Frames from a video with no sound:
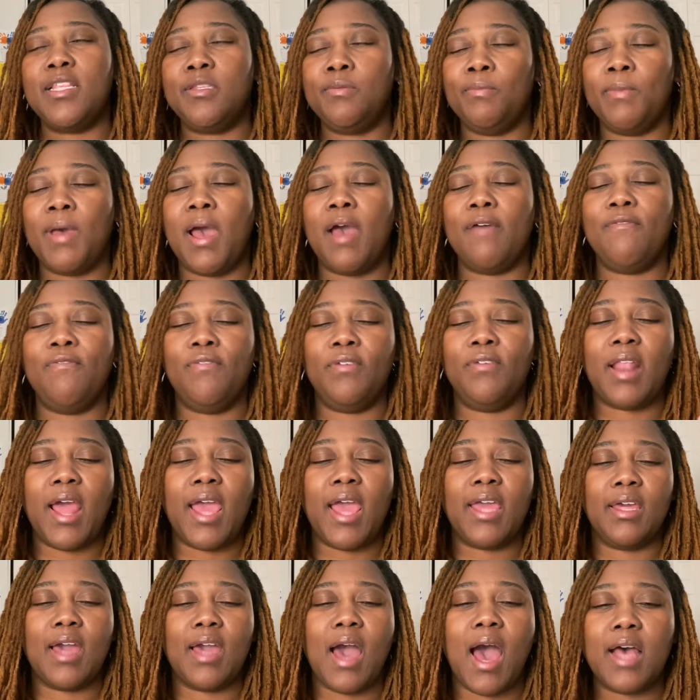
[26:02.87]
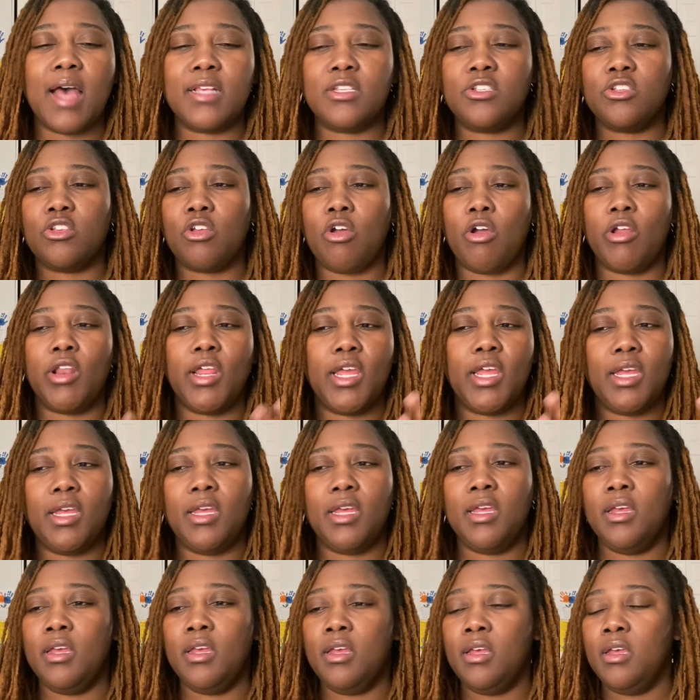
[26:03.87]
month, I feel like God started
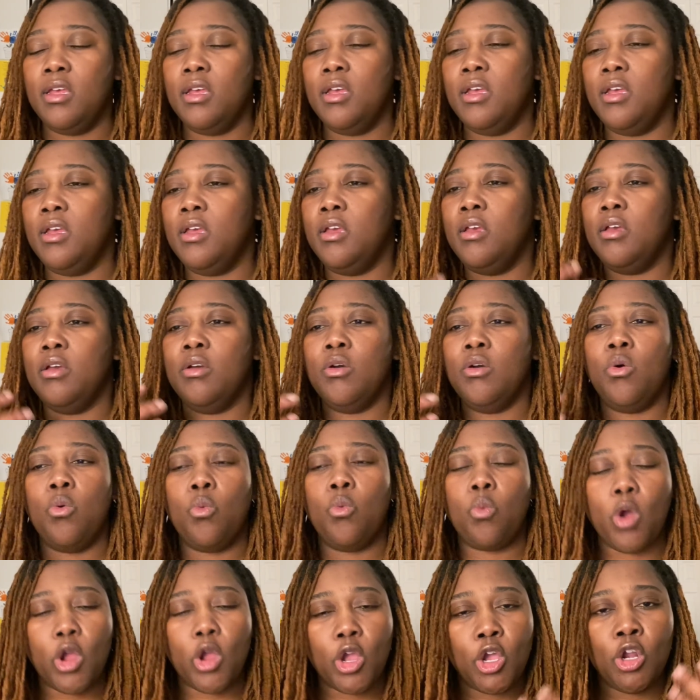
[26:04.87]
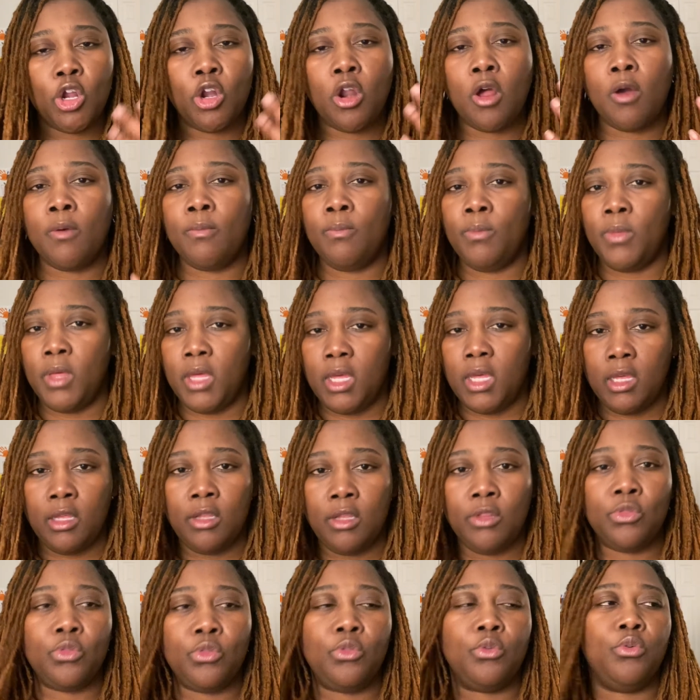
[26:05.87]
working on
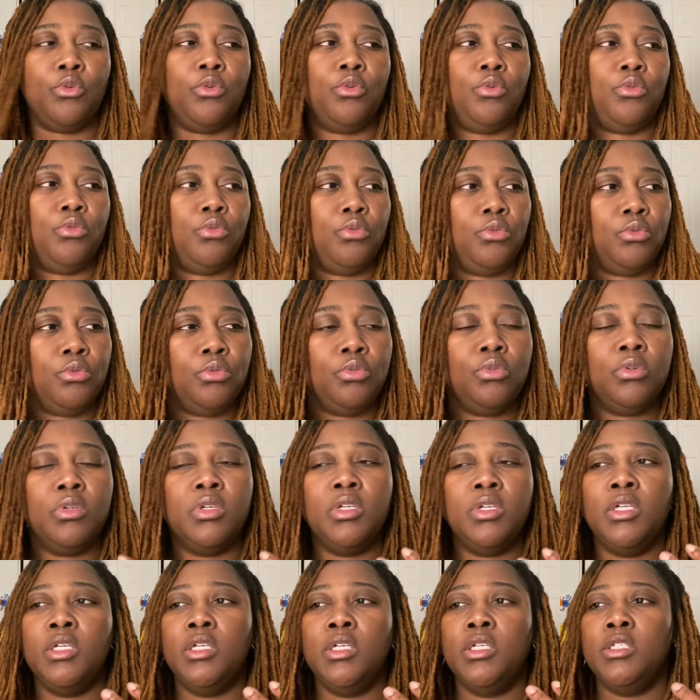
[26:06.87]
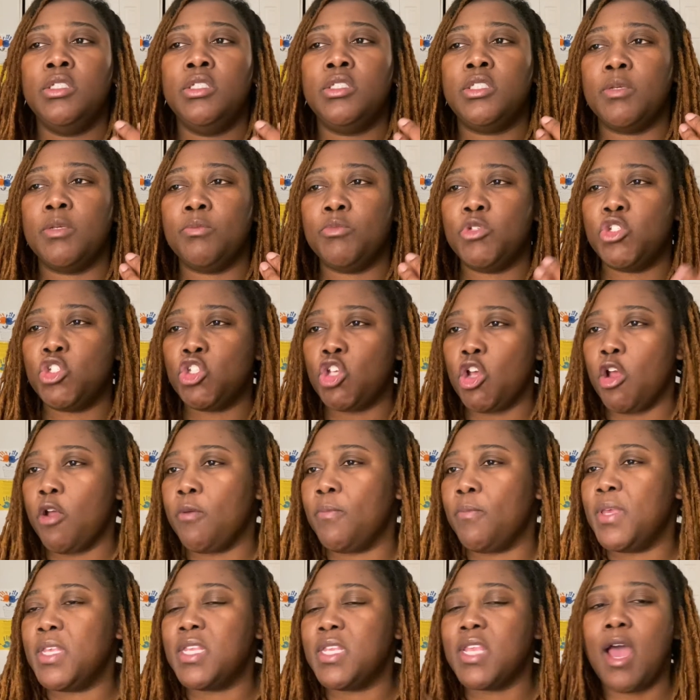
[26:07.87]
me through some
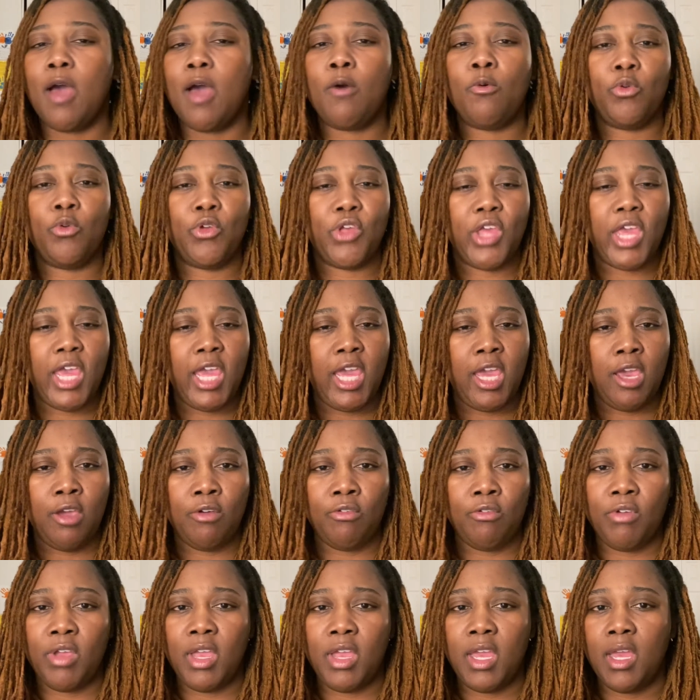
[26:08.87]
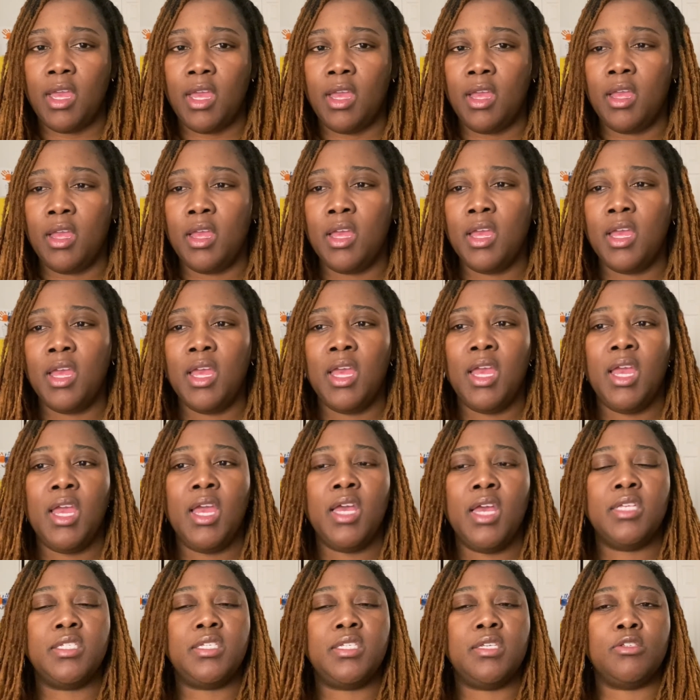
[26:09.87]
sermons I was hearing,
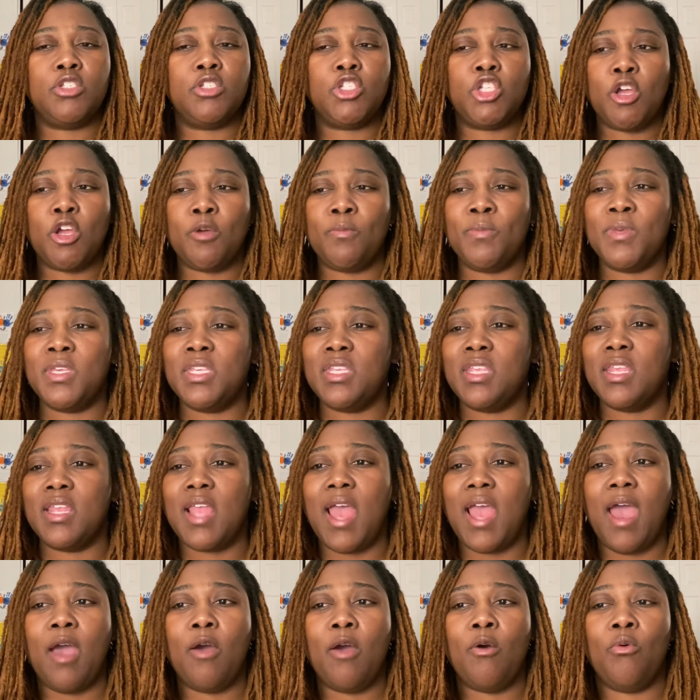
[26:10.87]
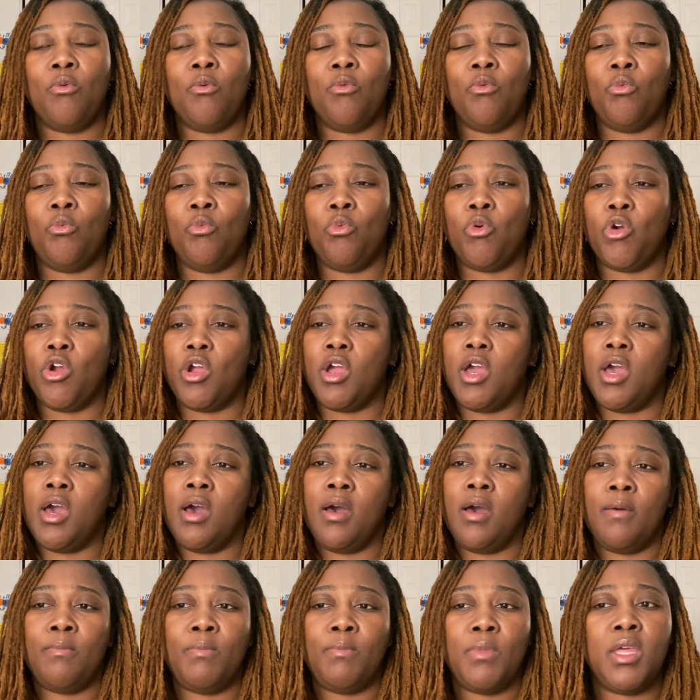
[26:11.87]
some sermons that were
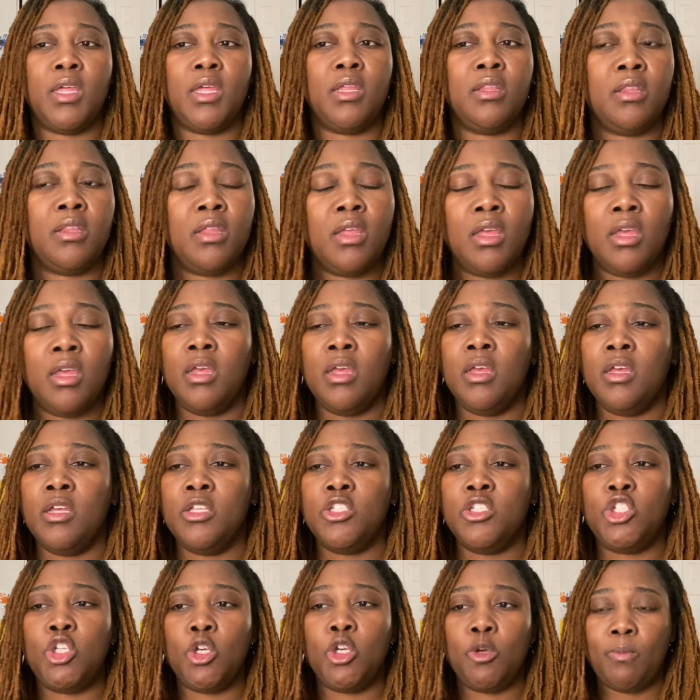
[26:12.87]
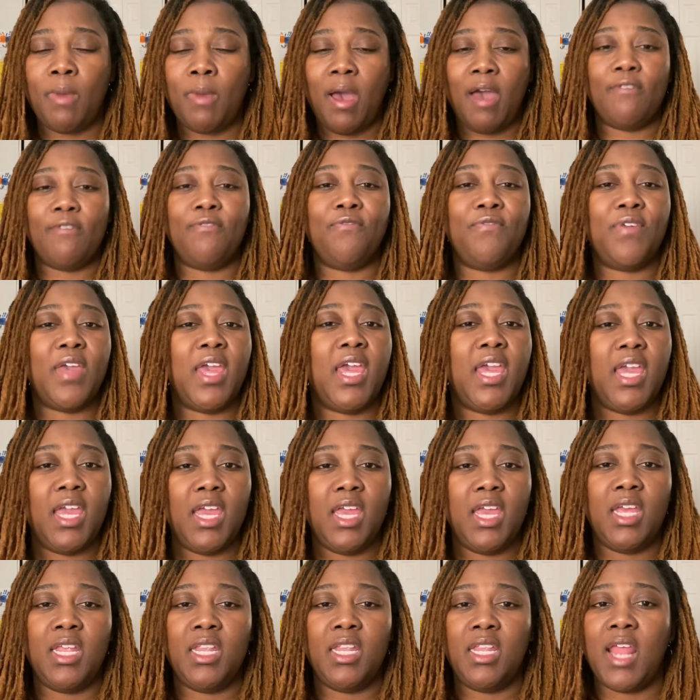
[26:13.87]
coming to my
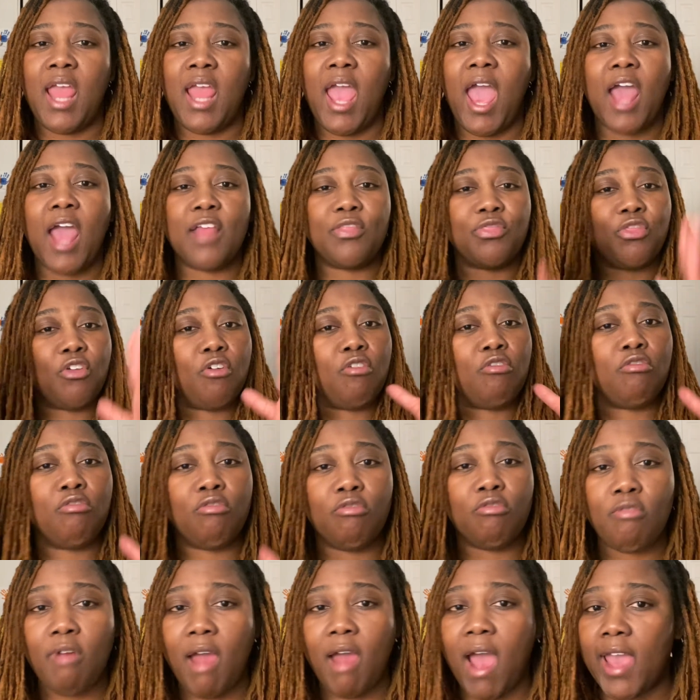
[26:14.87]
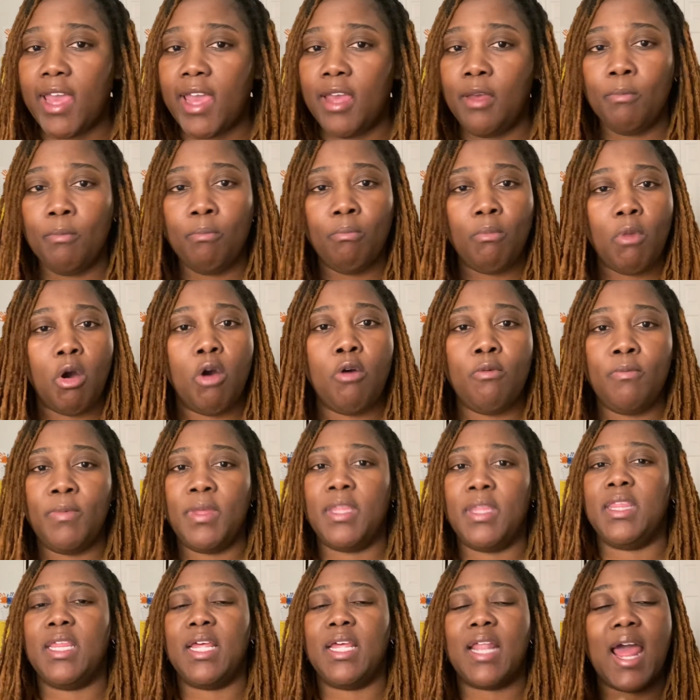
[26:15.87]
feed at the right
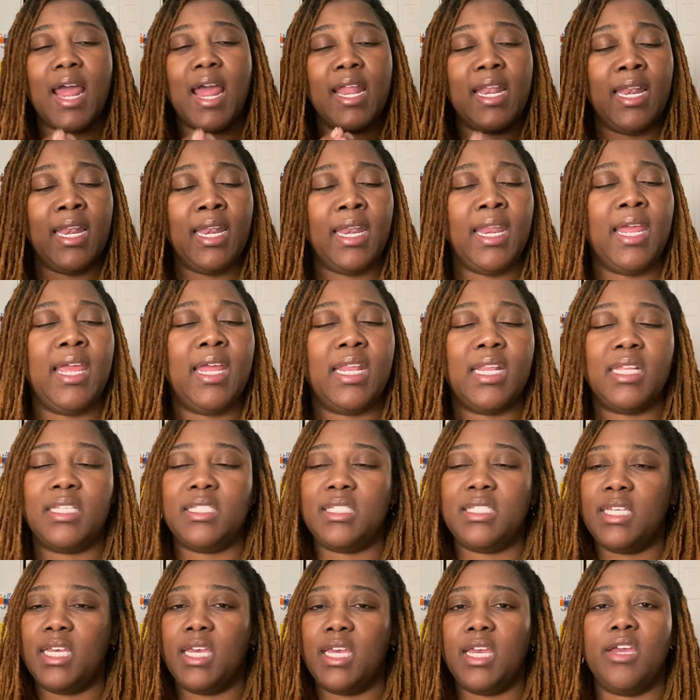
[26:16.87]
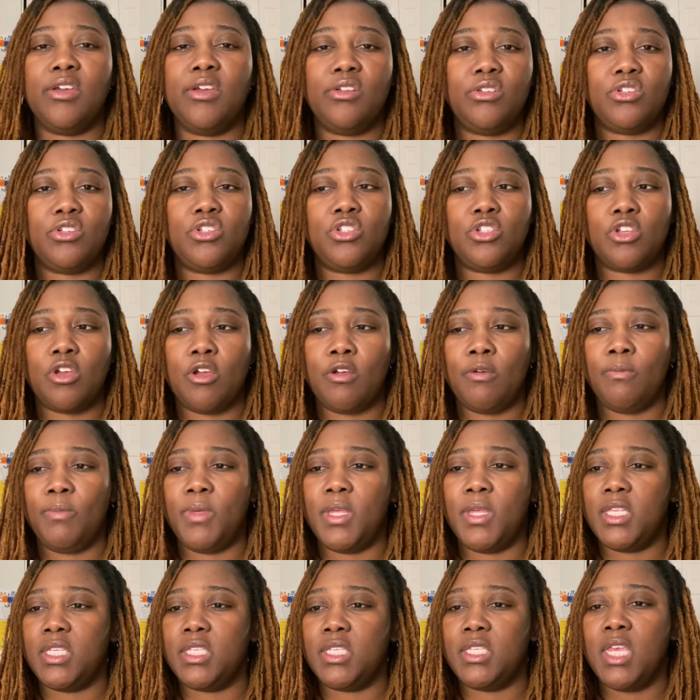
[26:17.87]
moment that I needed to hear the
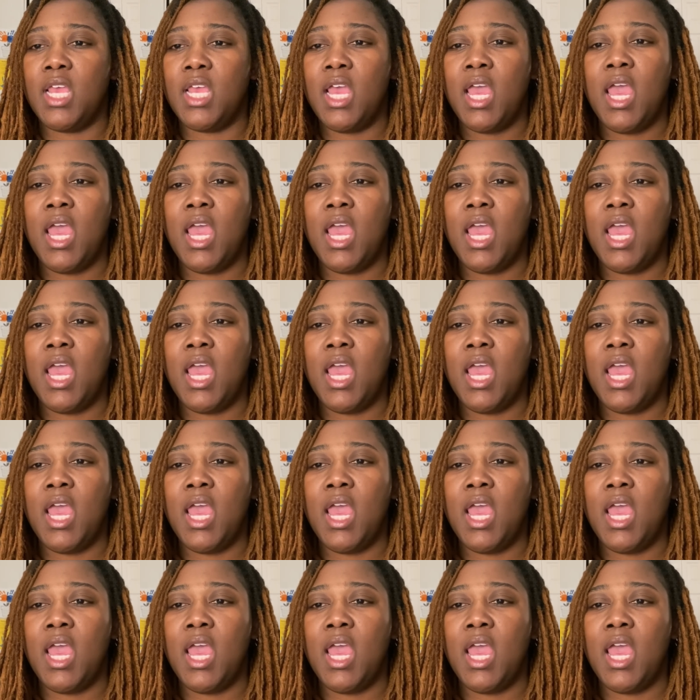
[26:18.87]
sermons.